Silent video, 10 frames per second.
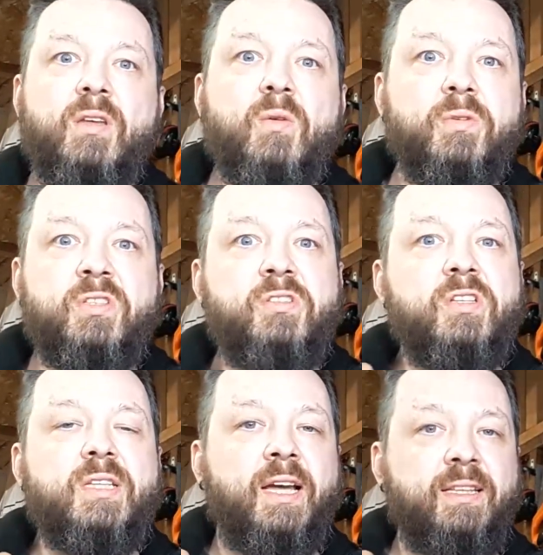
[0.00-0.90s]
which is
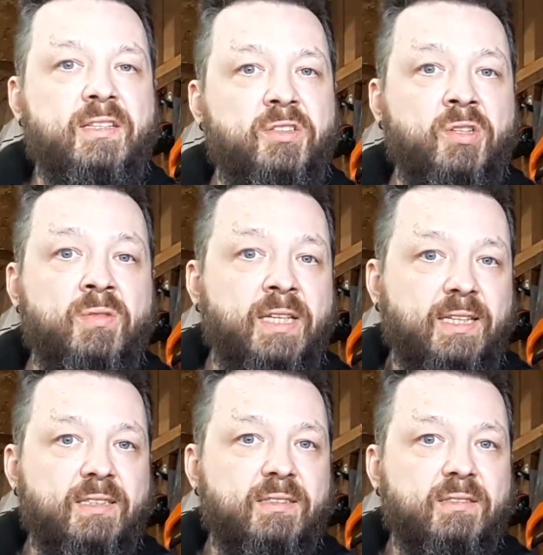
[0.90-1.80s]
just like this
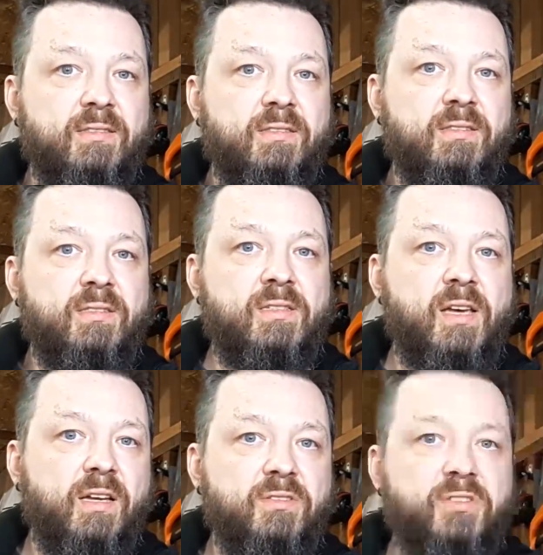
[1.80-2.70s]
unique
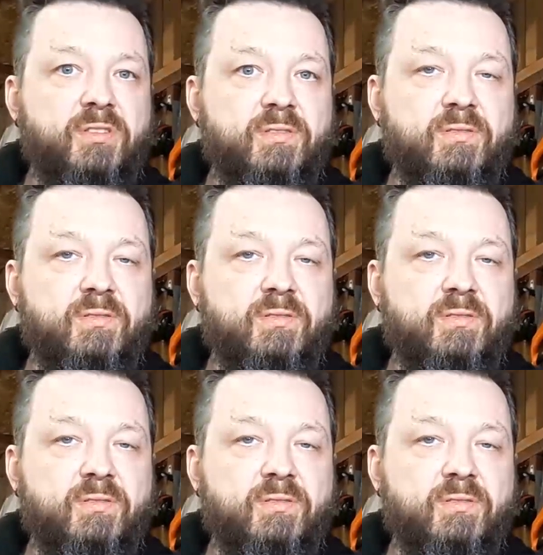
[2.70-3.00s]
touch